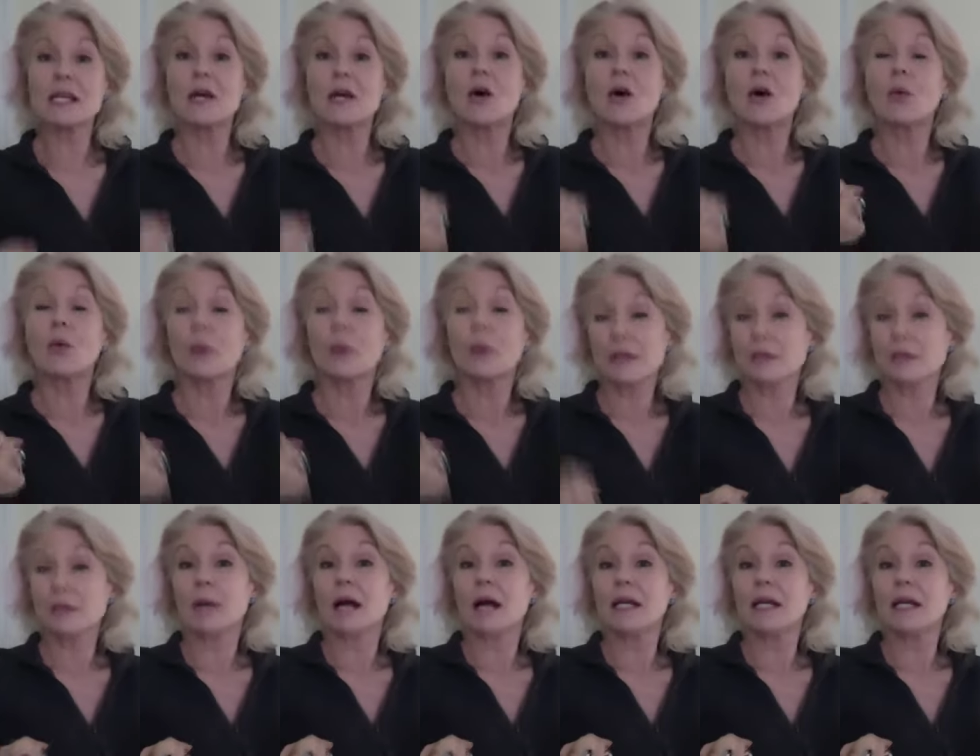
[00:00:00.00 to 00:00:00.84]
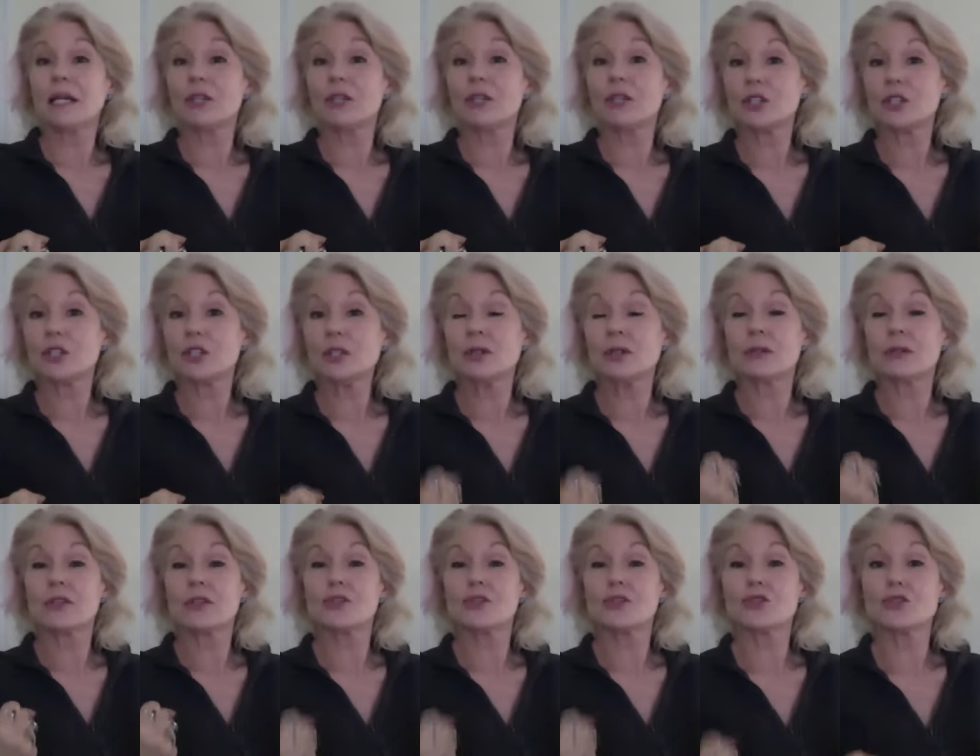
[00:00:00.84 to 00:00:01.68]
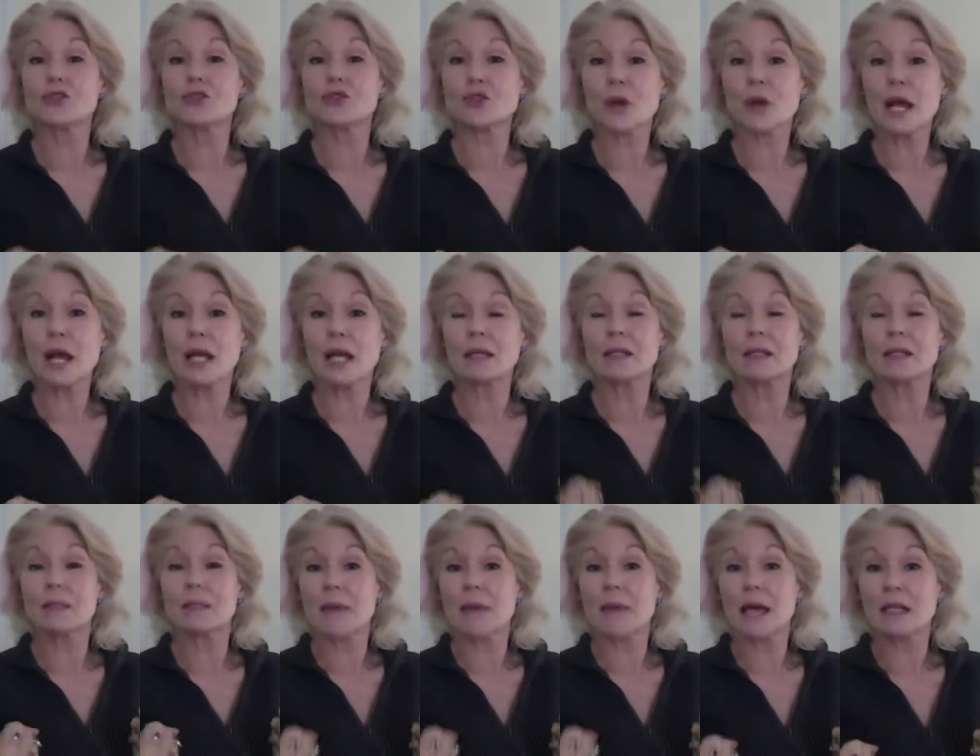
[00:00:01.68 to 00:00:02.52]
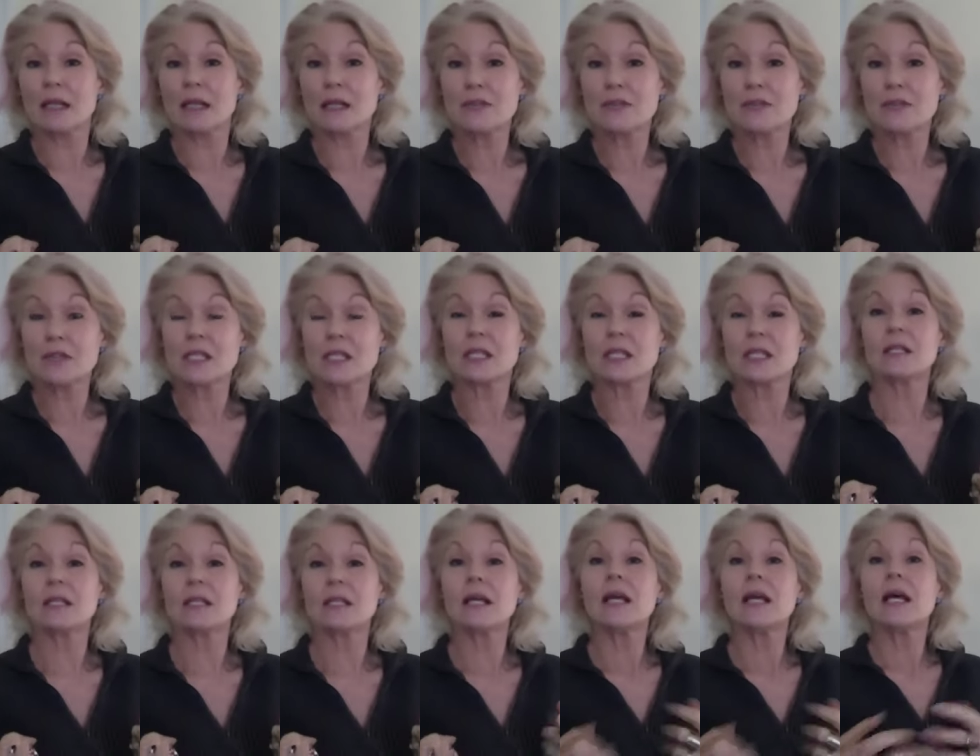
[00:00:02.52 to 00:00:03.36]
what the body can do, the strength, the magnificence,